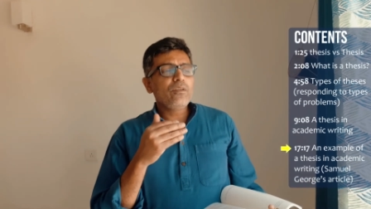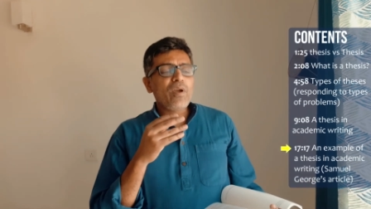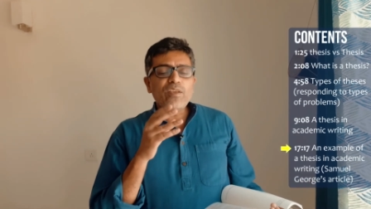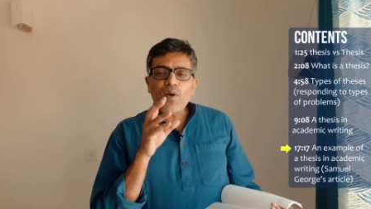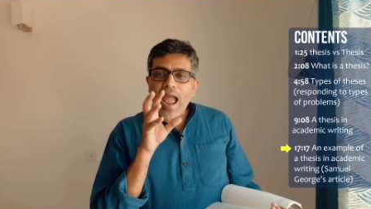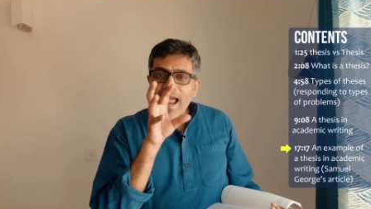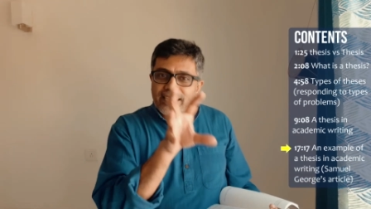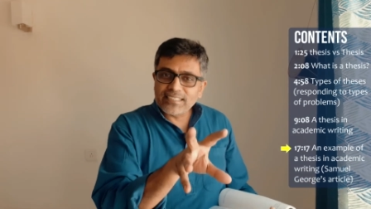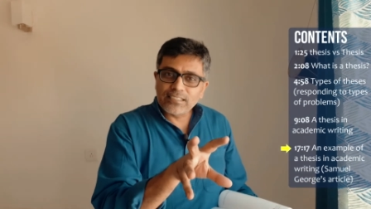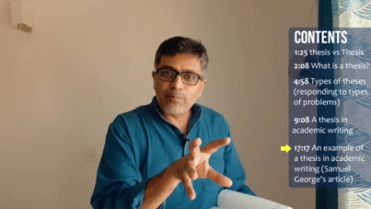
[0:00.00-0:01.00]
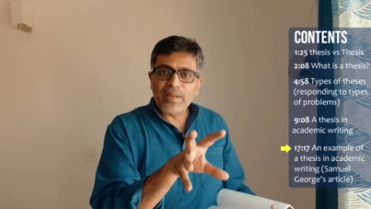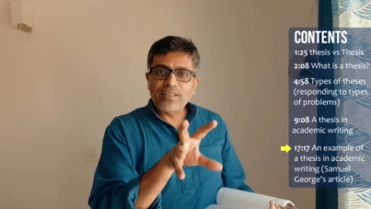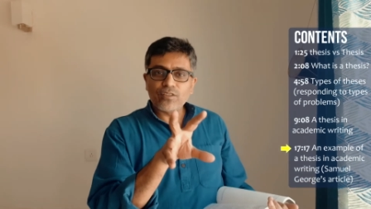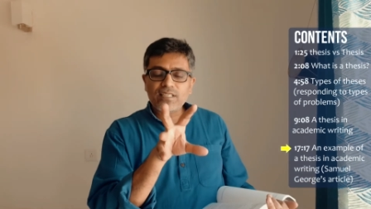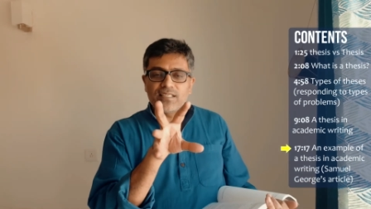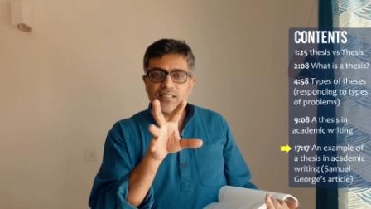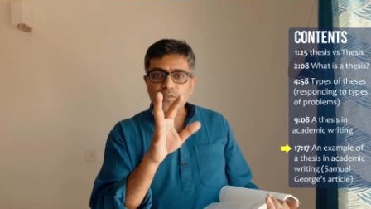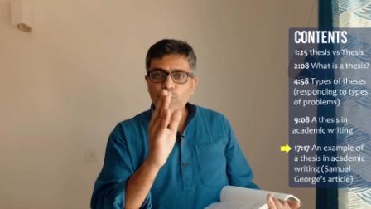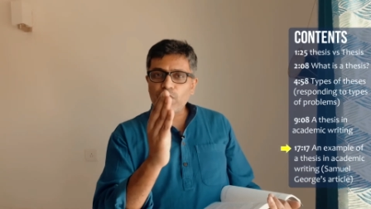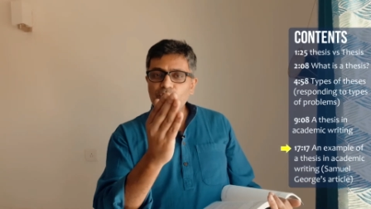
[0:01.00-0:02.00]
where you anticipate your
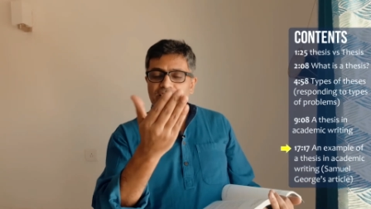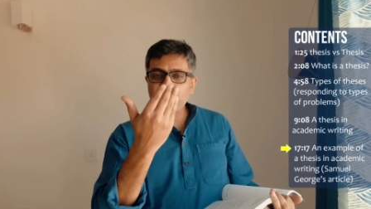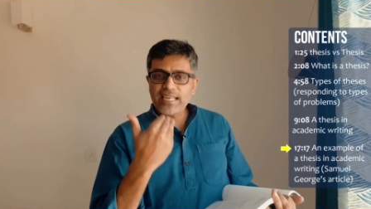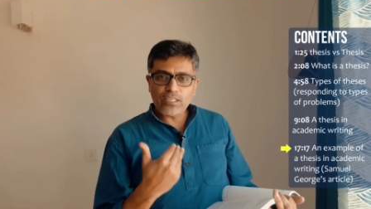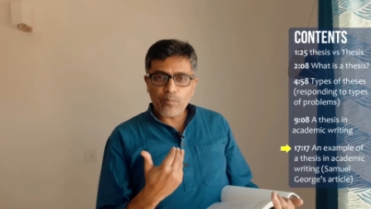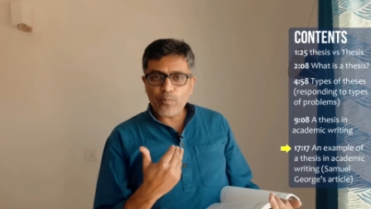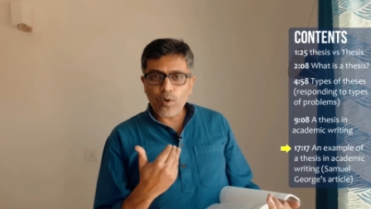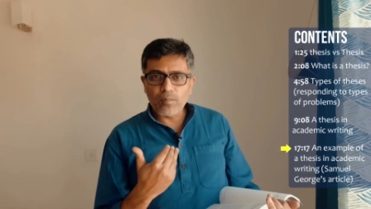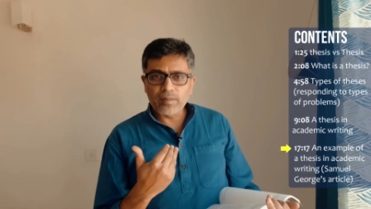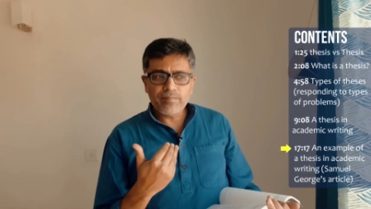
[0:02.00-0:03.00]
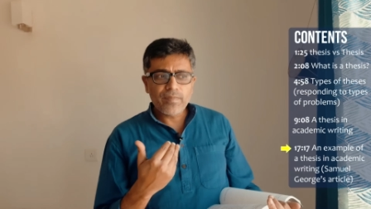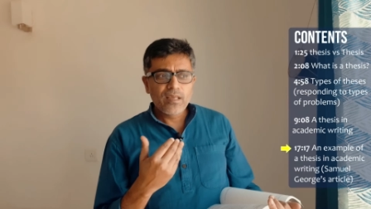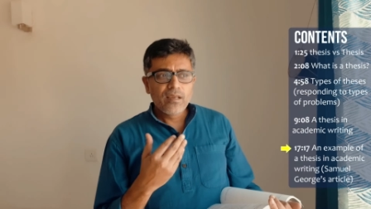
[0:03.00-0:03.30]
thesis, where you state your problem,